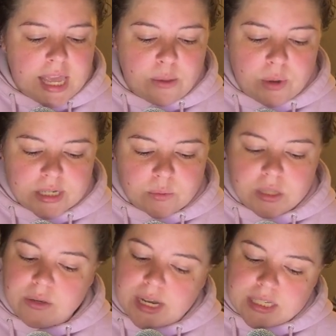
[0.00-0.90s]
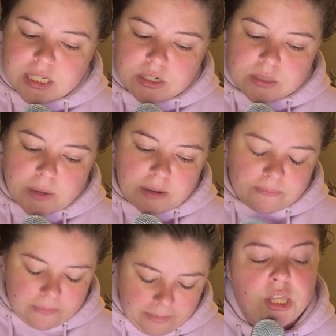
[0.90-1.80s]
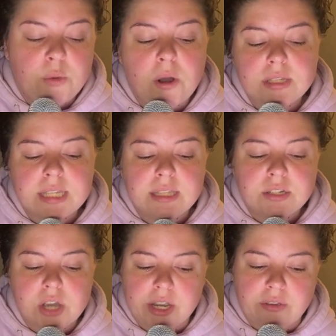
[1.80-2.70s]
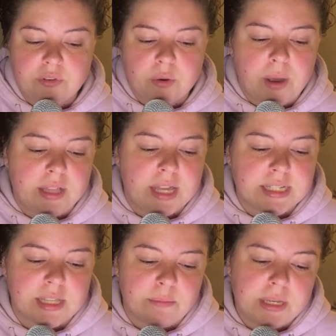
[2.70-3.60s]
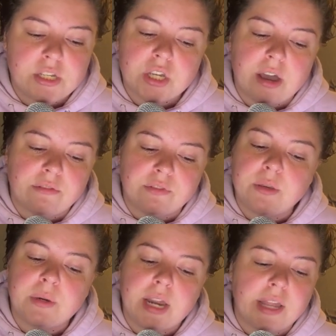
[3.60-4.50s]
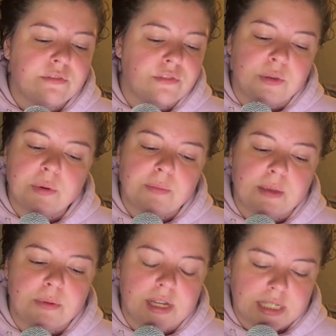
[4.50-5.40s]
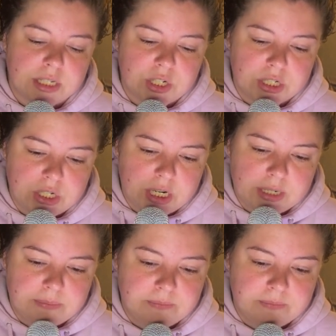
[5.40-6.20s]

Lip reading: He walks with you guys to your spot. You all sit there talking for a while until the beach got fewer and fewer people as it turned dark.